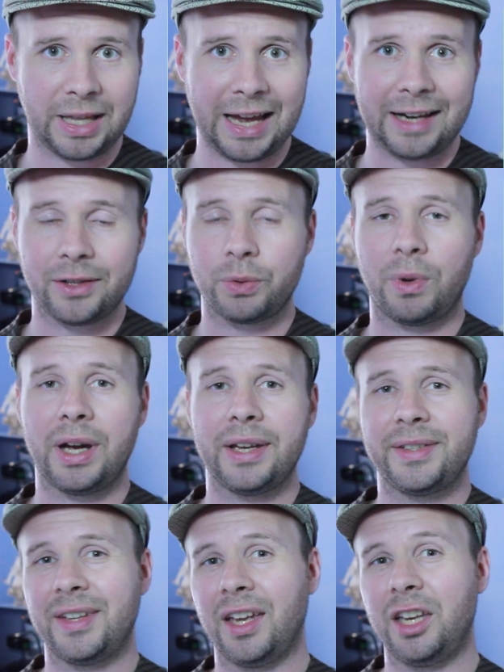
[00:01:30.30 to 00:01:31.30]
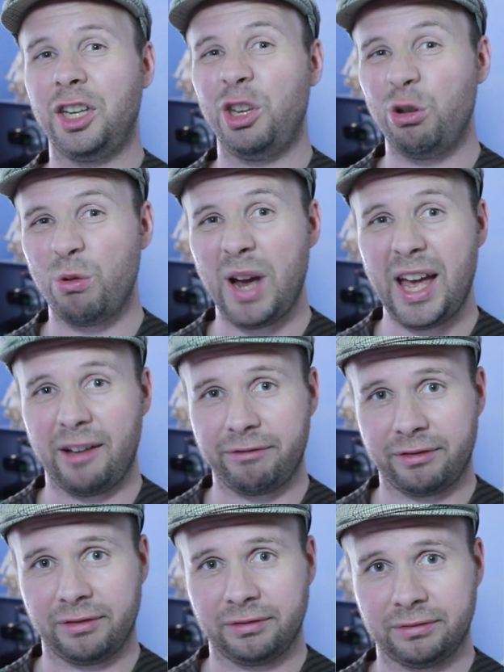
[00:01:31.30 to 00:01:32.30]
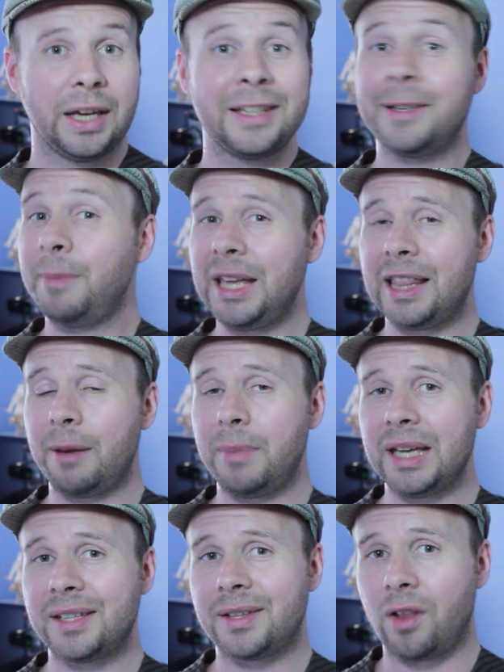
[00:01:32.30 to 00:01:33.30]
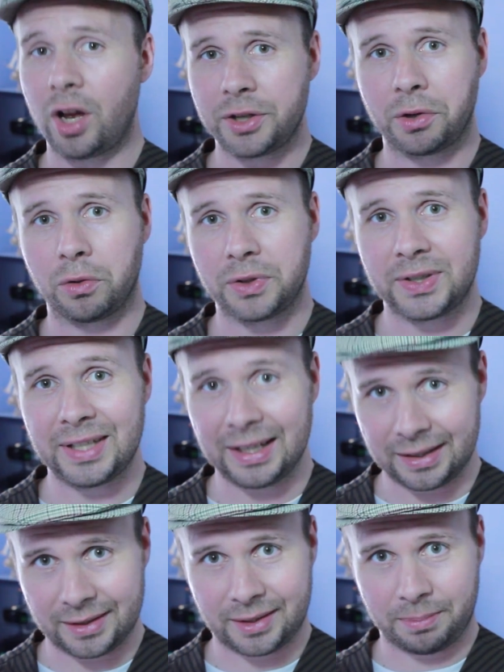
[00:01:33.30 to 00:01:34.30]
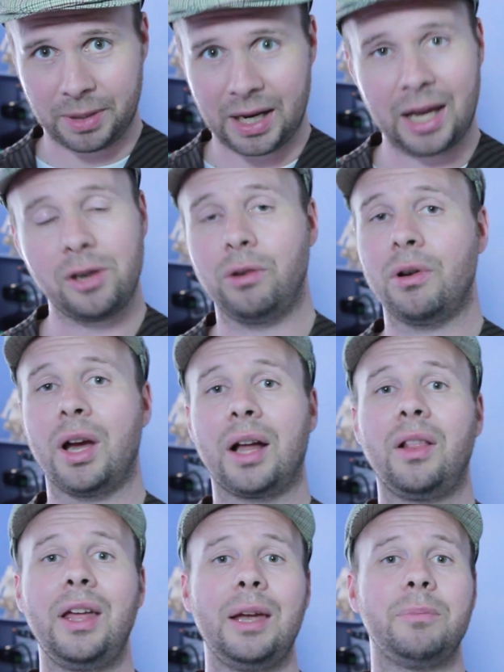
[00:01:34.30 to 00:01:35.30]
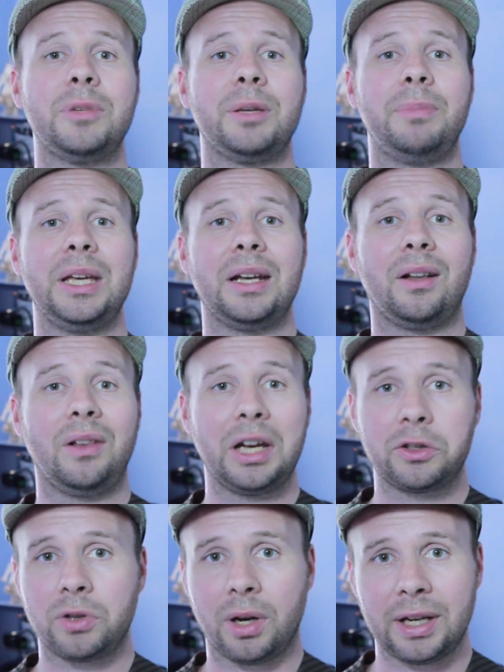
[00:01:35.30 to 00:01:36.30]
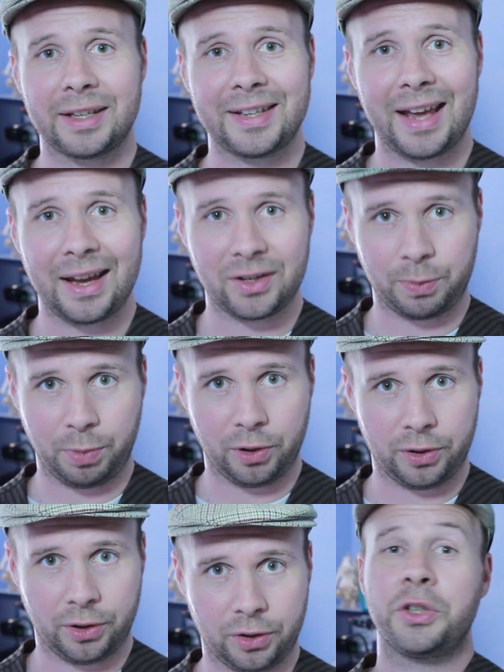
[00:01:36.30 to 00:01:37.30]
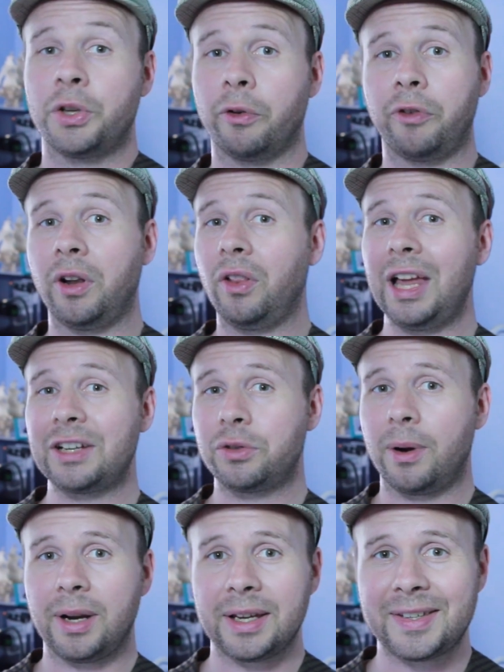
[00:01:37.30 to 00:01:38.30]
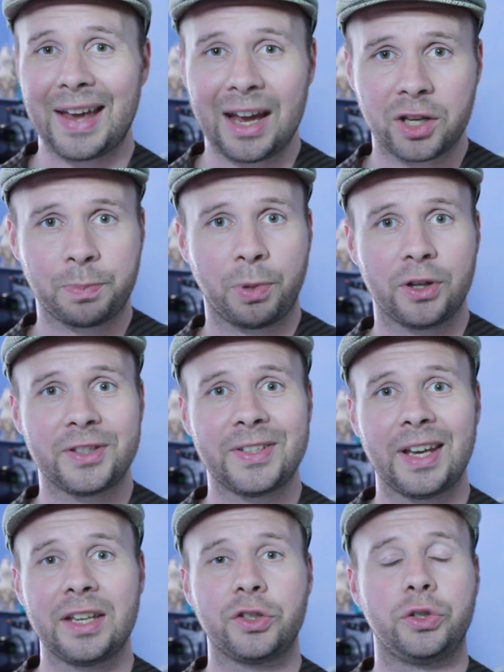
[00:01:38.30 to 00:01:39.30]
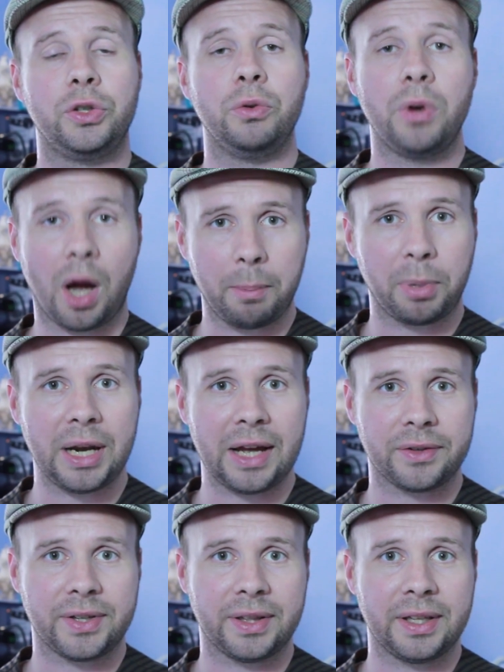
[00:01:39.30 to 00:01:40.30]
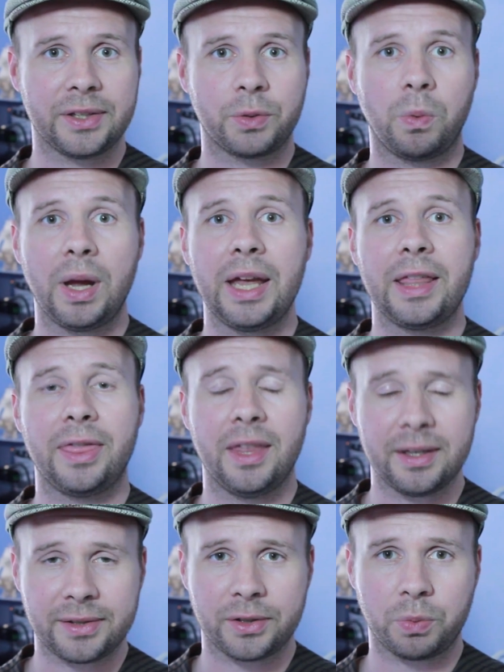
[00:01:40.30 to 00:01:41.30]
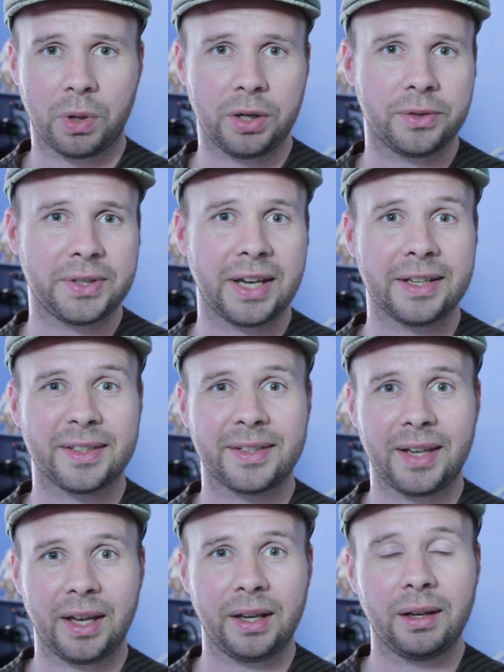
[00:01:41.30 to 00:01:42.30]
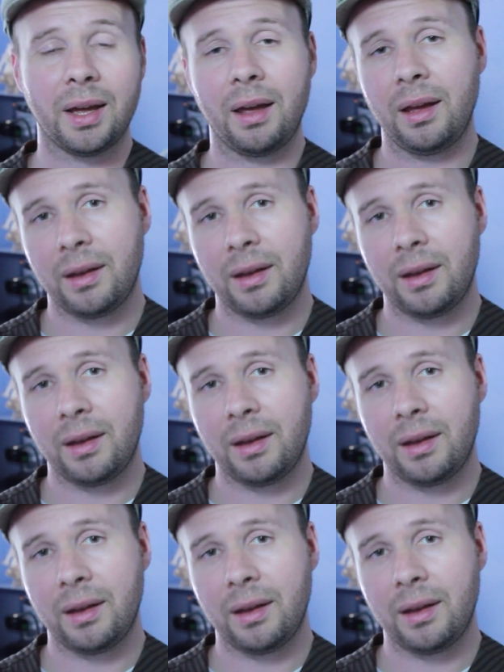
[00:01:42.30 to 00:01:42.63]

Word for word: That is why I said UF. And to me that makes logical sense, but I do not claim to be an electronics expert. So if an electronics expert says, do not pronounce it this way, this is what you say instead,